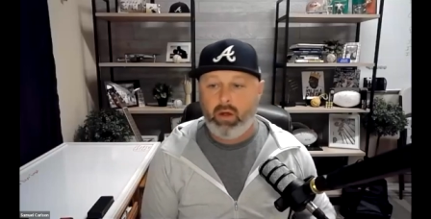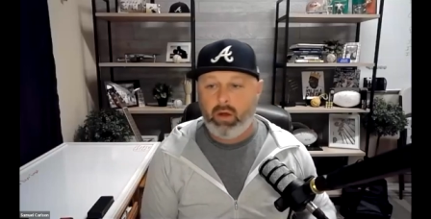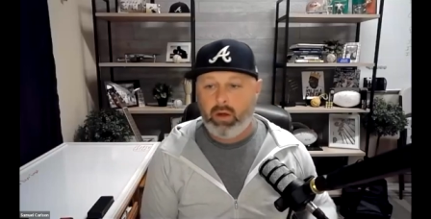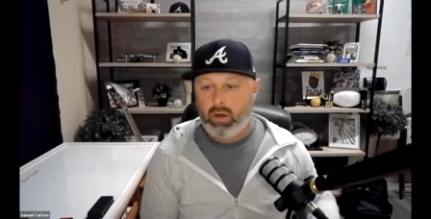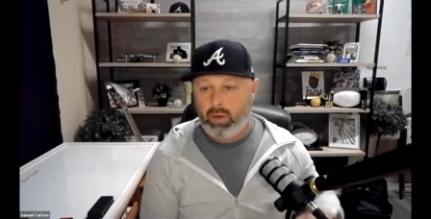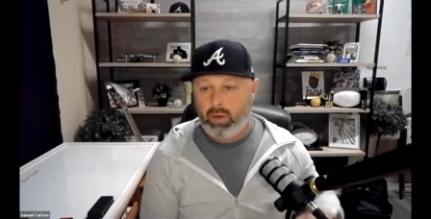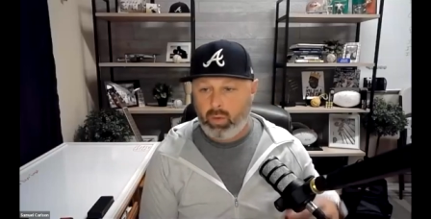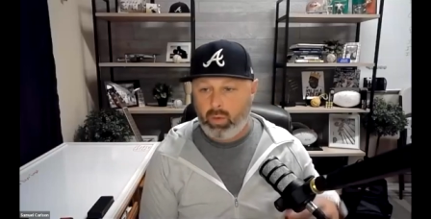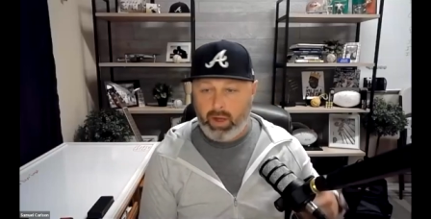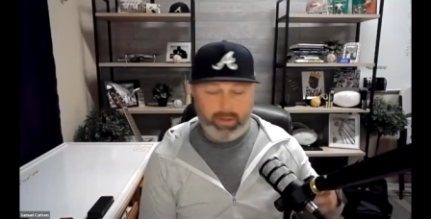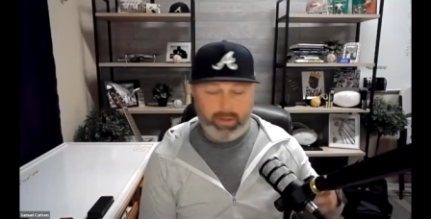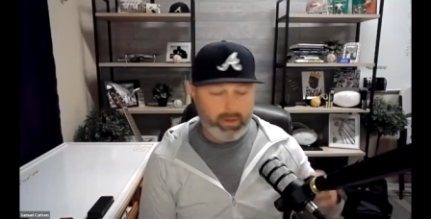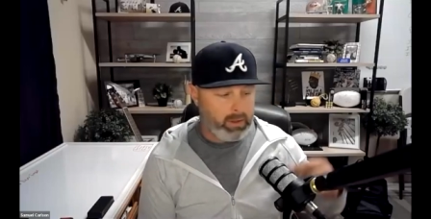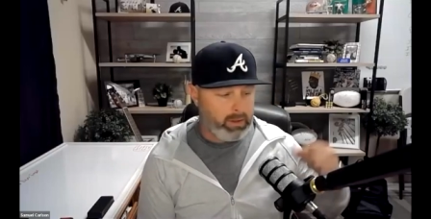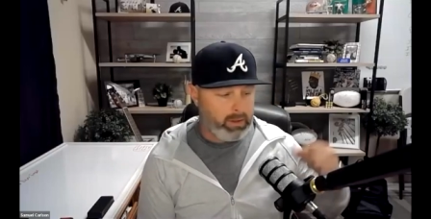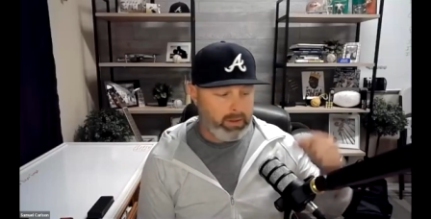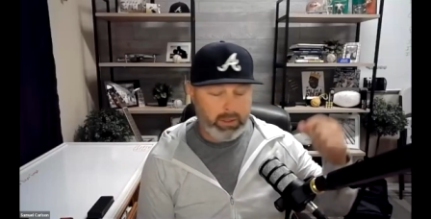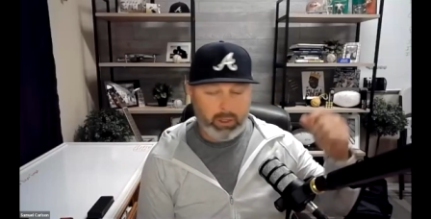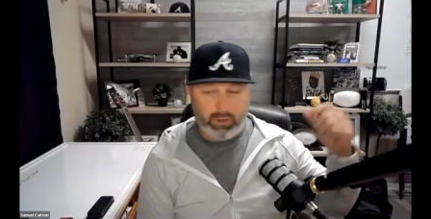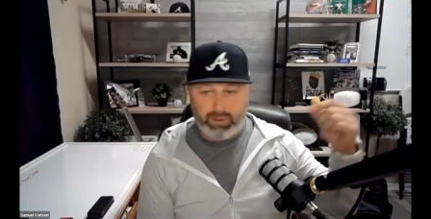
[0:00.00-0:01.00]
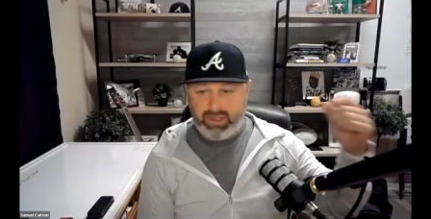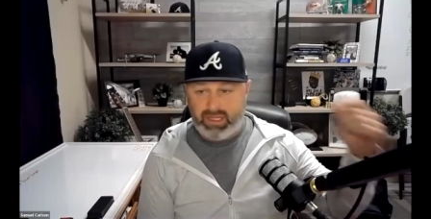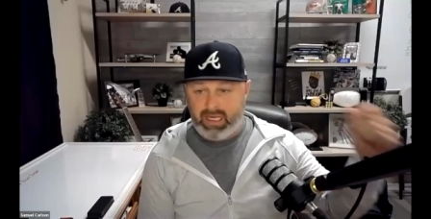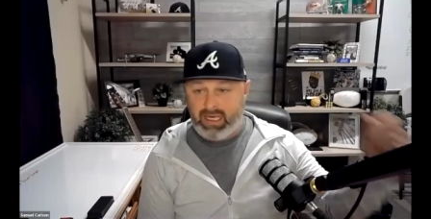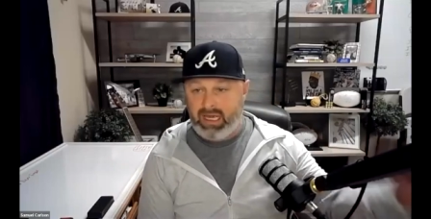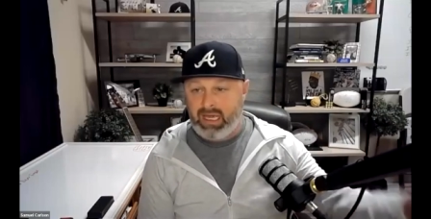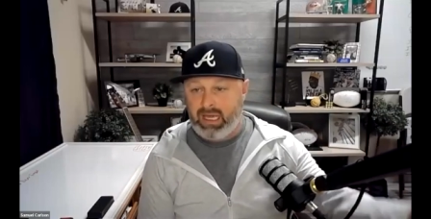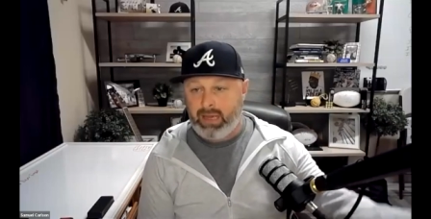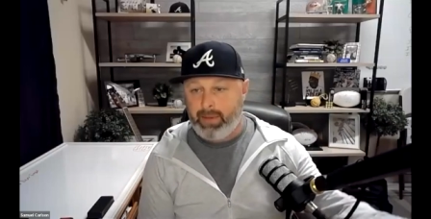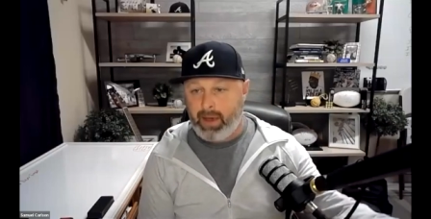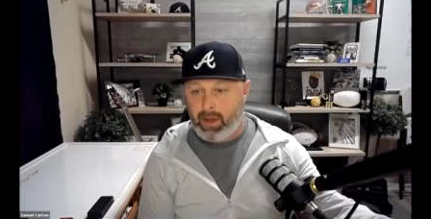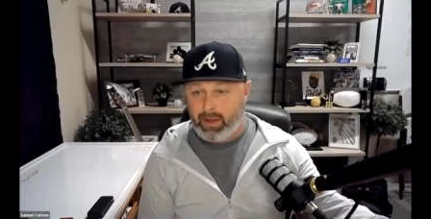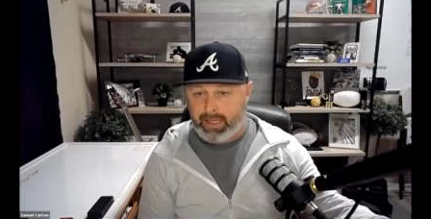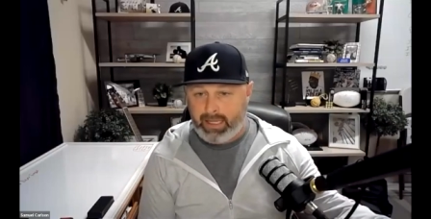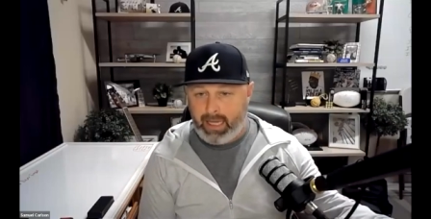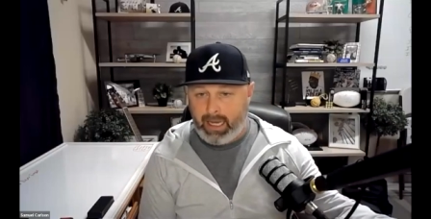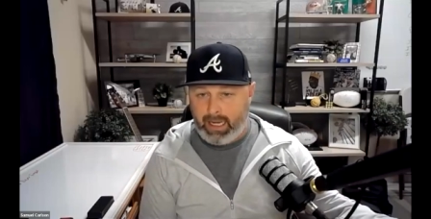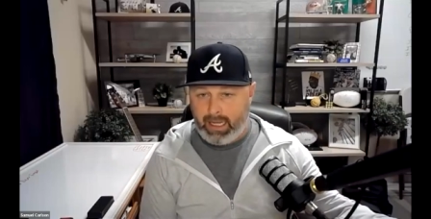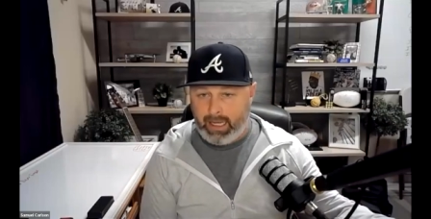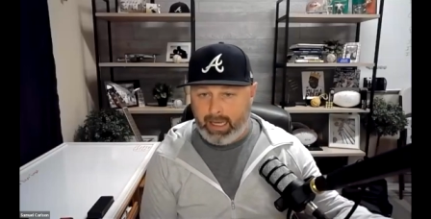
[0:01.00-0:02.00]
or whether you're thinking about
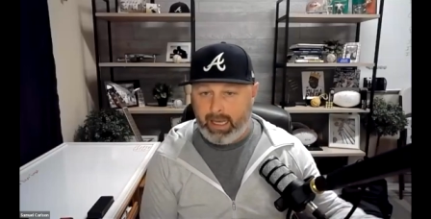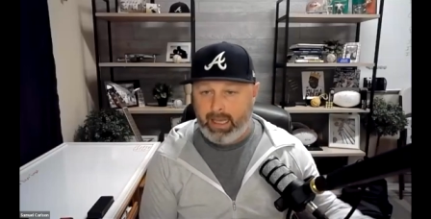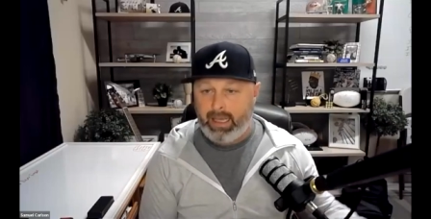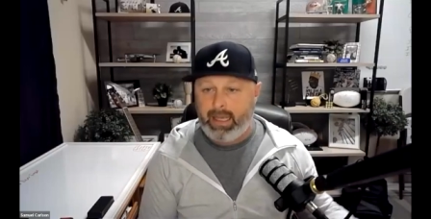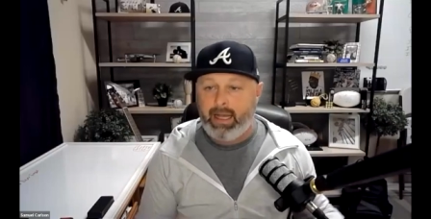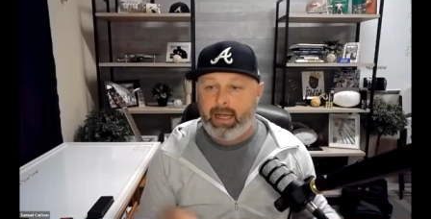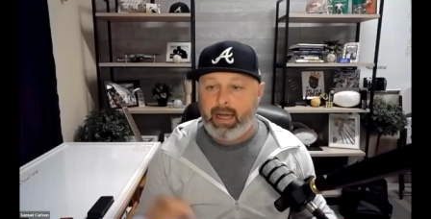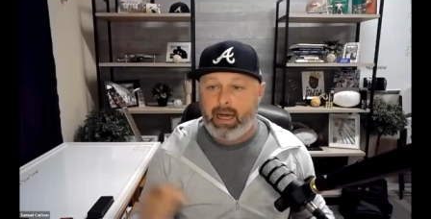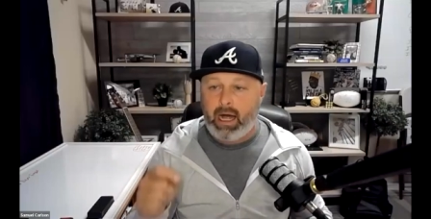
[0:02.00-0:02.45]
getting it